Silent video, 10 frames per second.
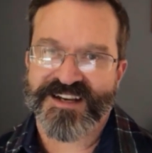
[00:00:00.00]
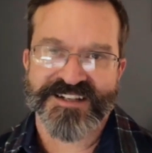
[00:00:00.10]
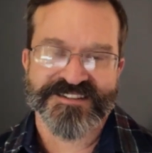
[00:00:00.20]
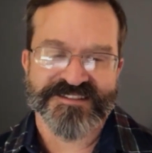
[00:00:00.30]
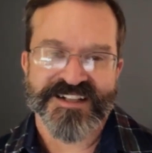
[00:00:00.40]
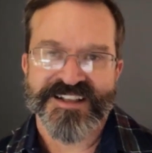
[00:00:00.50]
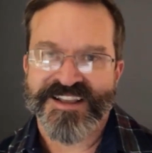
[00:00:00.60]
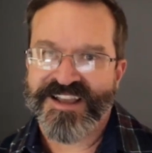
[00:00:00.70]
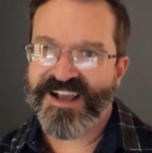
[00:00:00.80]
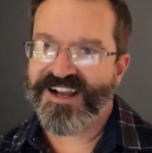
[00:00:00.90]

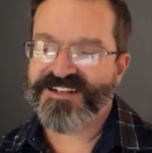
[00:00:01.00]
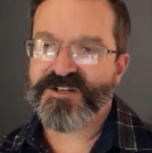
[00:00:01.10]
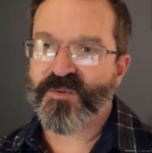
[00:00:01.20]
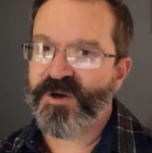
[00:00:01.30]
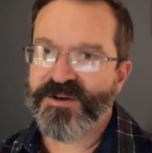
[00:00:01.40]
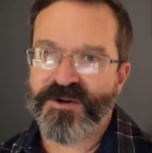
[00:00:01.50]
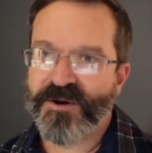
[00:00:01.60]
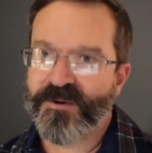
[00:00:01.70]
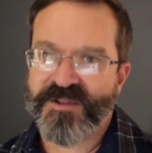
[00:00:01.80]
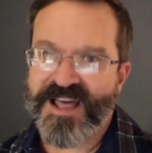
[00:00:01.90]
I just wouldn't do
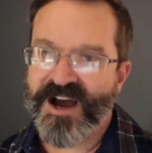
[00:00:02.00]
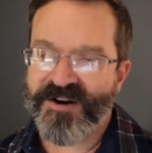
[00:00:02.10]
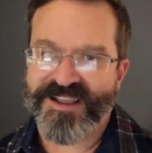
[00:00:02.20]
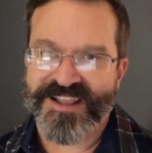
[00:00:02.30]
it without it